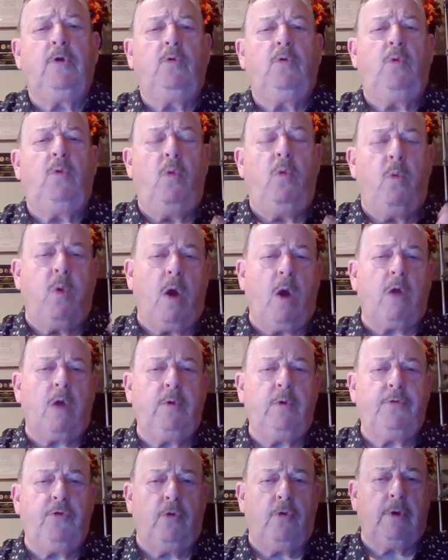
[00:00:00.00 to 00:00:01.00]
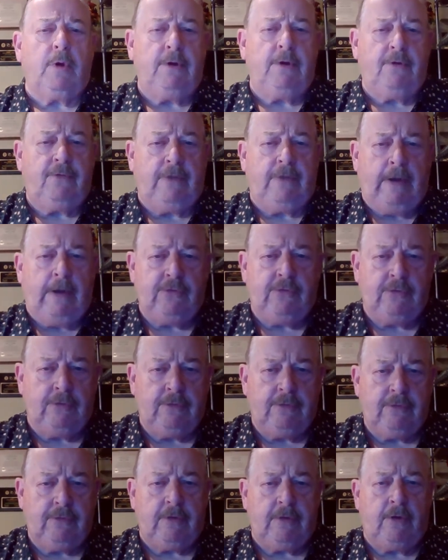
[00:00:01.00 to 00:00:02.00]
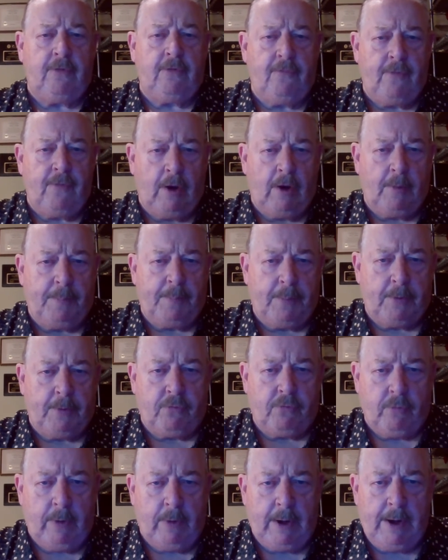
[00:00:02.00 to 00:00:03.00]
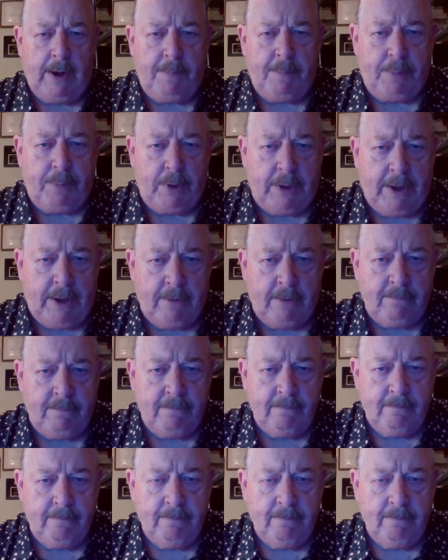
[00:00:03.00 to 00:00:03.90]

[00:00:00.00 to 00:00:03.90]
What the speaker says: will work with organizations to develop a training plan